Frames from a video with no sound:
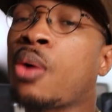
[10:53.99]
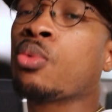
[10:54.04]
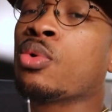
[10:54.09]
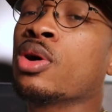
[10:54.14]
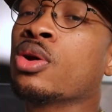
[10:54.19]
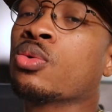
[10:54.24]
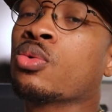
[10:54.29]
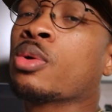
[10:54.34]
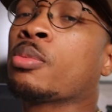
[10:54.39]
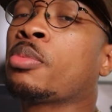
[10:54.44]

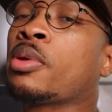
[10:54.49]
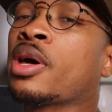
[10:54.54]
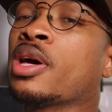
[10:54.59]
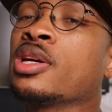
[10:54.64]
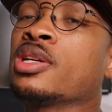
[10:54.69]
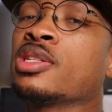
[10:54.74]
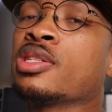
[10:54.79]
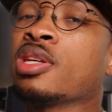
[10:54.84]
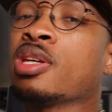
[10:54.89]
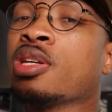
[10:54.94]
want to
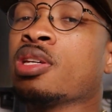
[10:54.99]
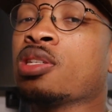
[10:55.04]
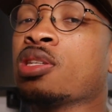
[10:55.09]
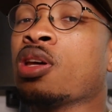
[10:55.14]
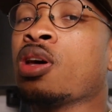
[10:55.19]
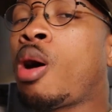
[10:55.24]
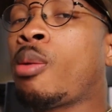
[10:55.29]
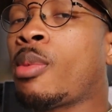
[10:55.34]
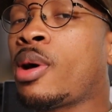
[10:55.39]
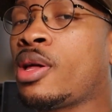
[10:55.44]
replace this
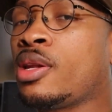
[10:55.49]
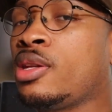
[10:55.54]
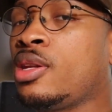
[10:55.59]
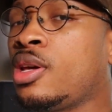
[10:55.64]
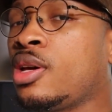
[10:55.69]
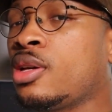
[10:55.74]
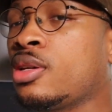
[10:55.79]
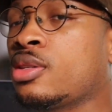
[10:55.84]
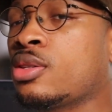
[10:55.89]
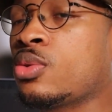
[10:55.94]
on my
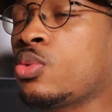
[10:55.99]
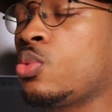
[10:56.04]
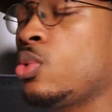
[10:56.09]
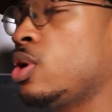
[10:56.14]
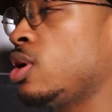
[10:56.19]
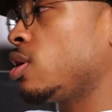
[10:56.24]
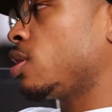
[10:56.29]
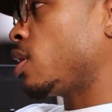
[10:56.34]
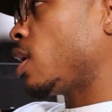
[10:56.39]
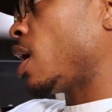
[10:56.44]
desk
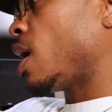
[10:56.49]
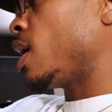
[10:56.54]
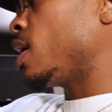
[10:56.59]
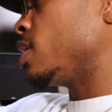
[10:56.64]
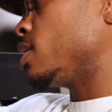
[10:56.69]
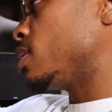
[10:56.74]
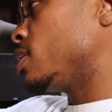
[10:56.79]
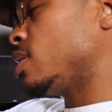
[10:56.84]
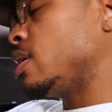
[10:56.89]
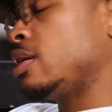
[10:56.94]
with a
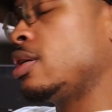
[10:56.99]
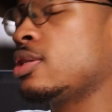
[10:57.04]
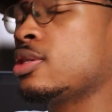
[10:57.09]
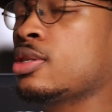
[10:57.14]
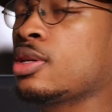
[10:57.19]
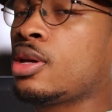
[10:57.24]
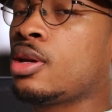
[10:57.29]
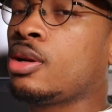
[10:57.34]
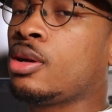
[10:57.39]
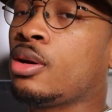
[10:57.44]
tea
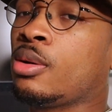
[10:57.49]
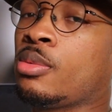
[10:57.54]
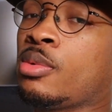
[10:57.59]
setup.